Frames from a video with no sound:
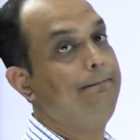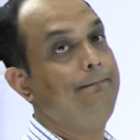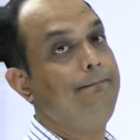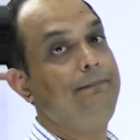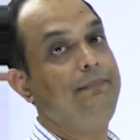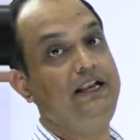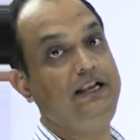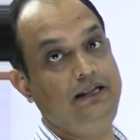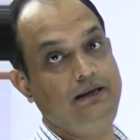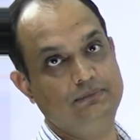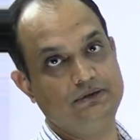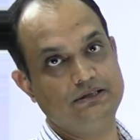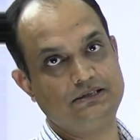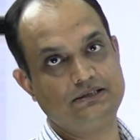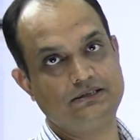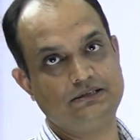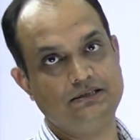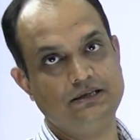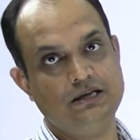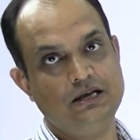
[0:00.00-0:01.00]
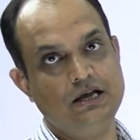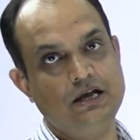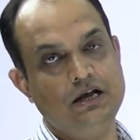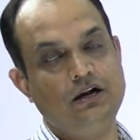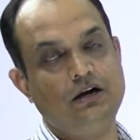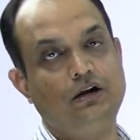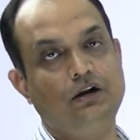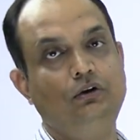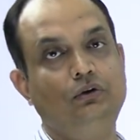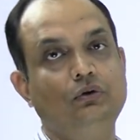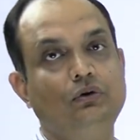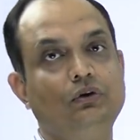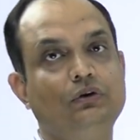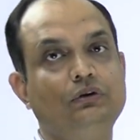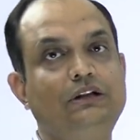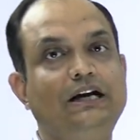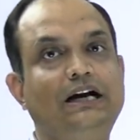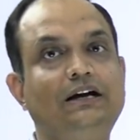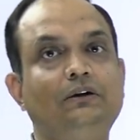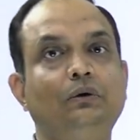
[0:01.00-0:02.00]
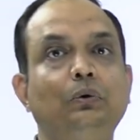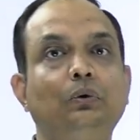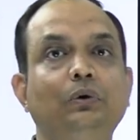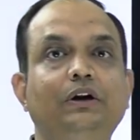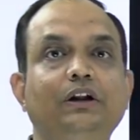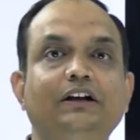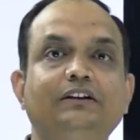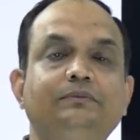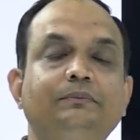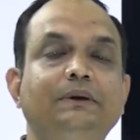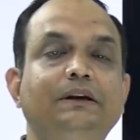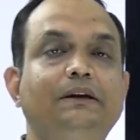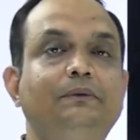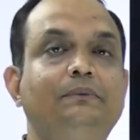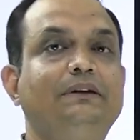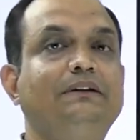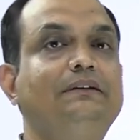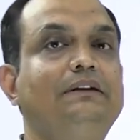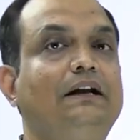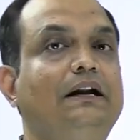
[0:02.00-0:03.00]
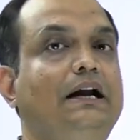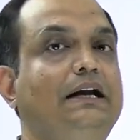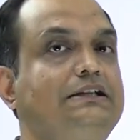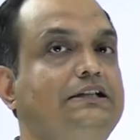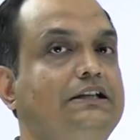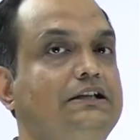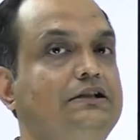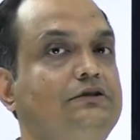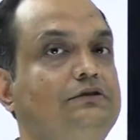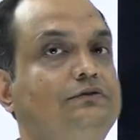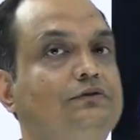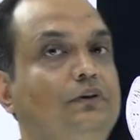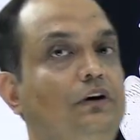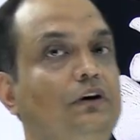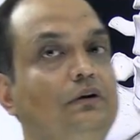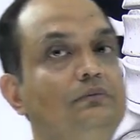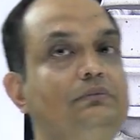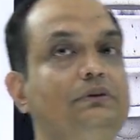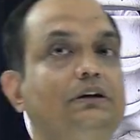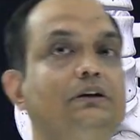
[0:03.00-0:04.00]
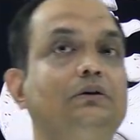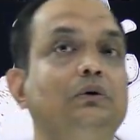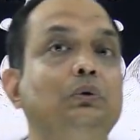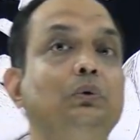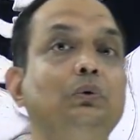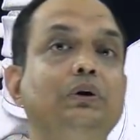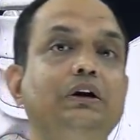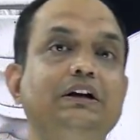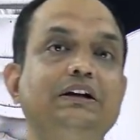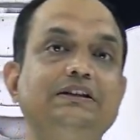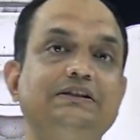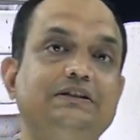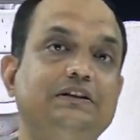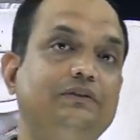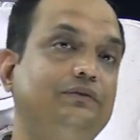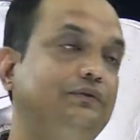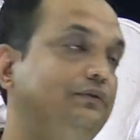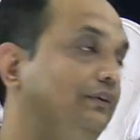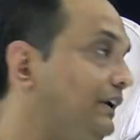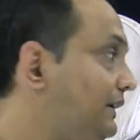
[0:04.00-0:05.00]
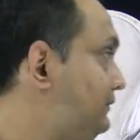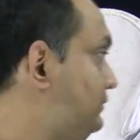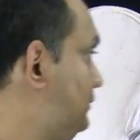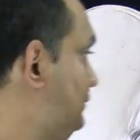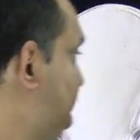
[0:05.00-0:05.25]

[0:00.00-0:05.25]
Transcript: minimus. Now you know that gluteus minimus arises from the gluteal surface